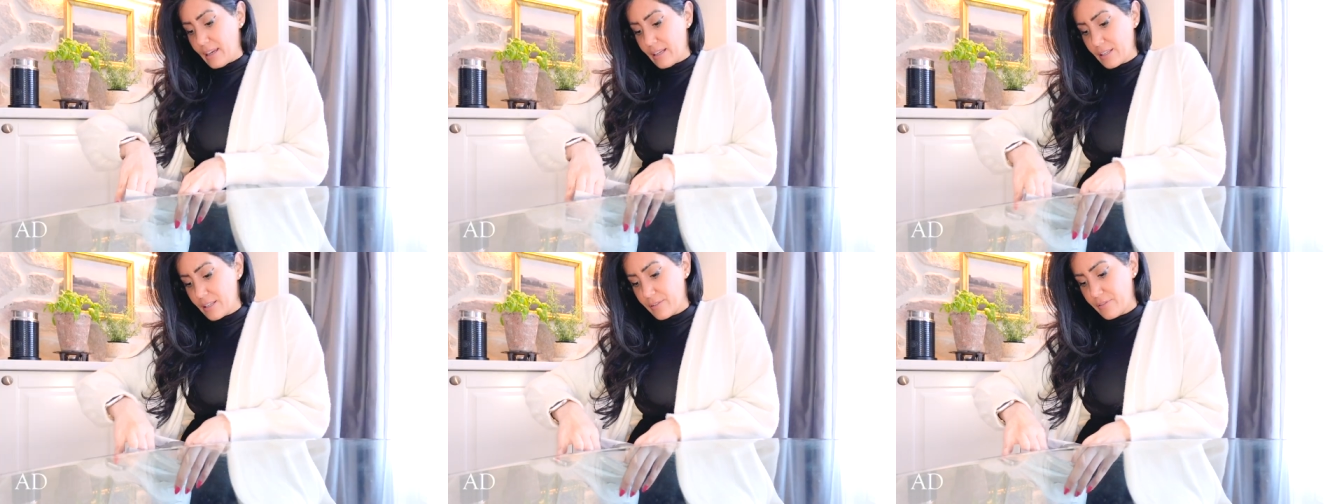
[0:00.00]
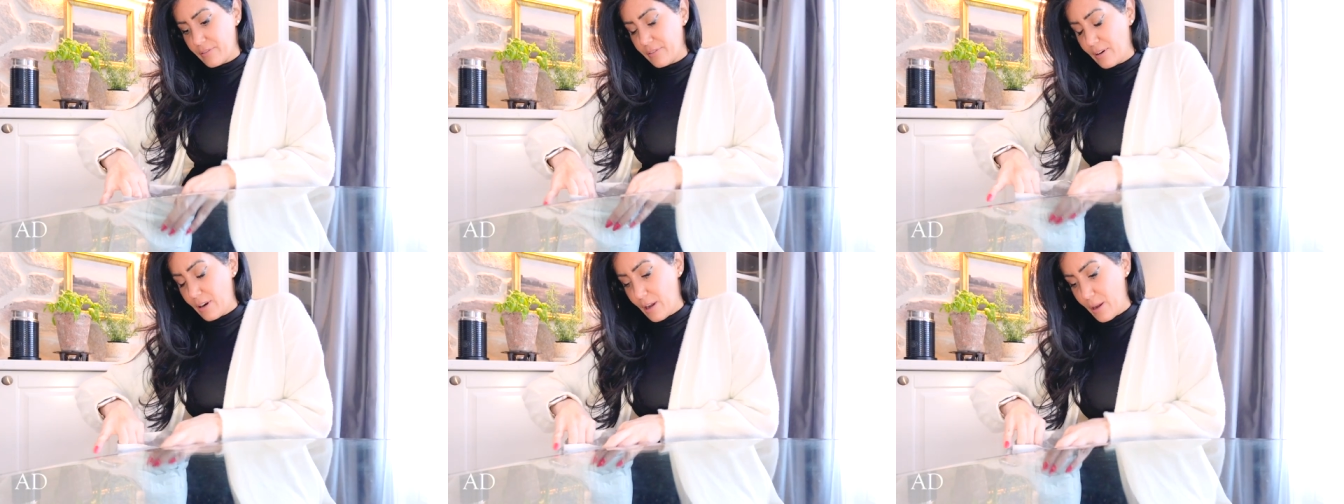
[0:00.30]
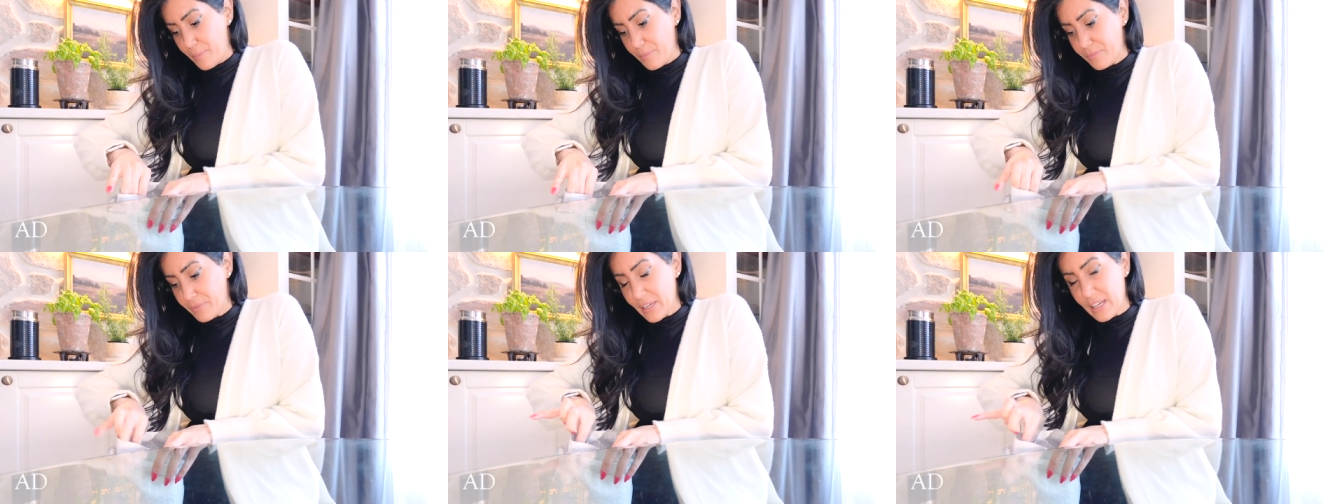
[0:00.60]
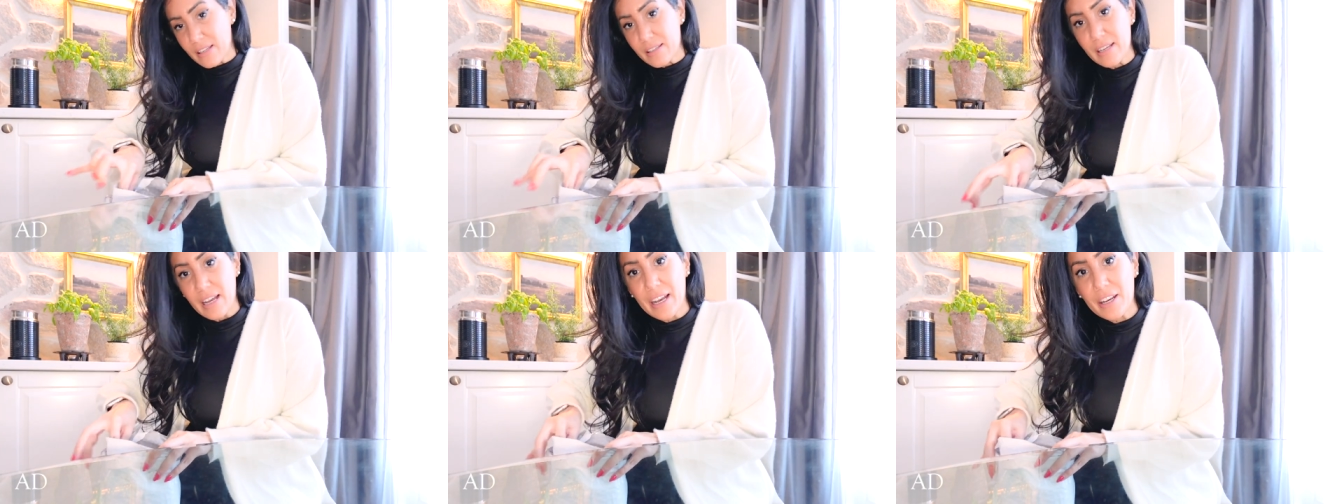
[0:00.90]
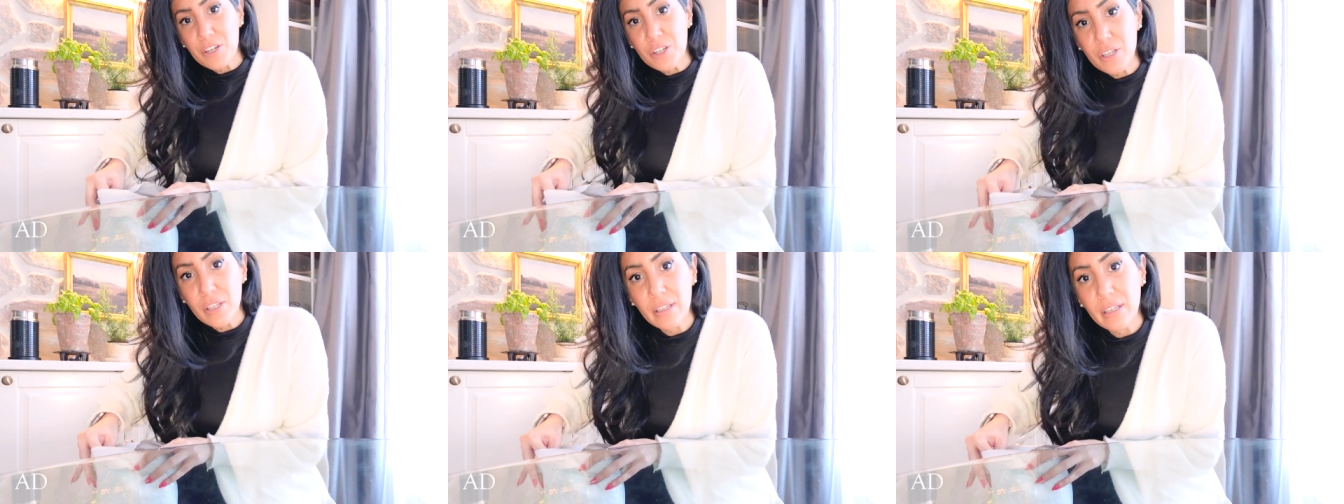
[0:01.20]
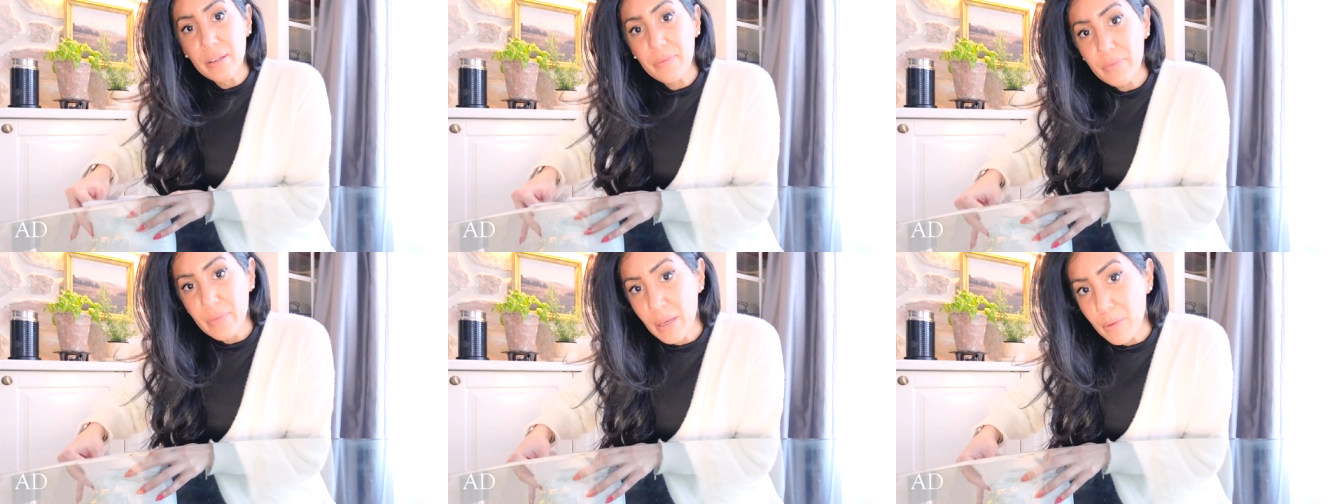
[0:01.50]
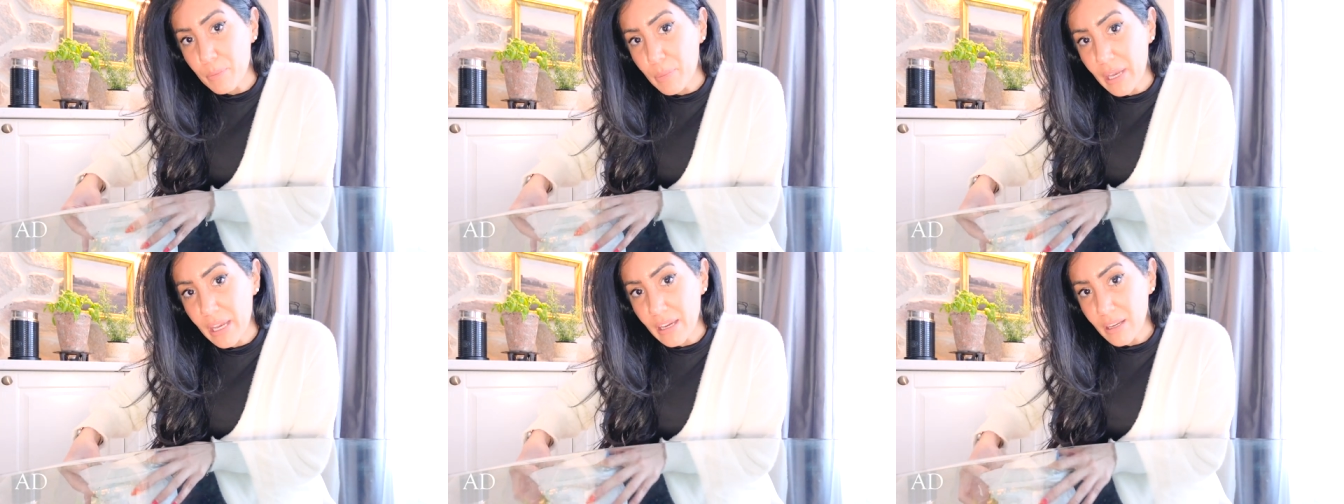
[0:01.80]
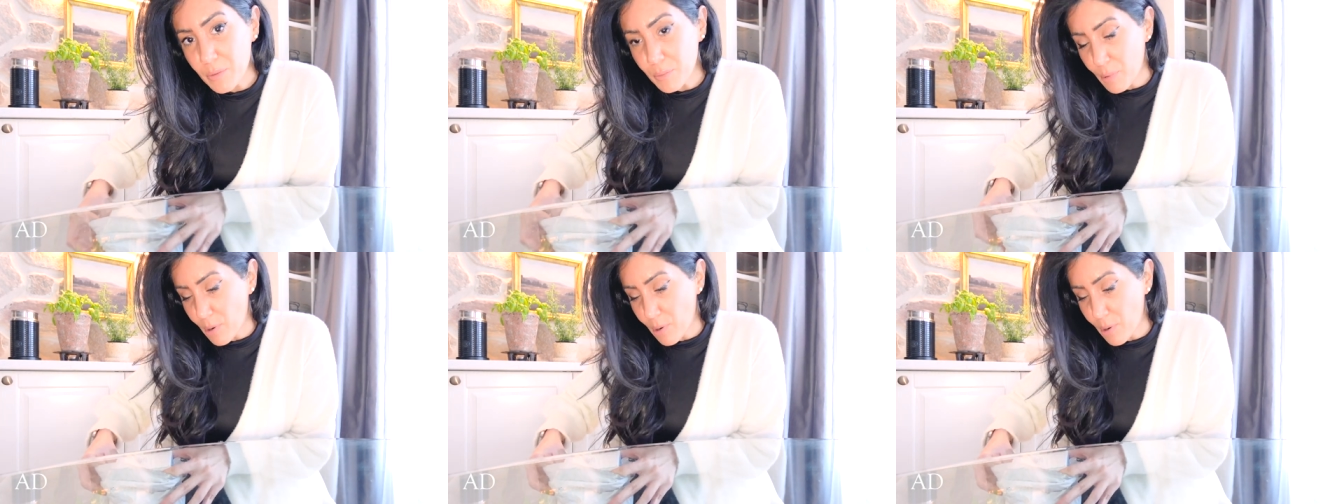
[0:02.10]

It's from, it's actually a paid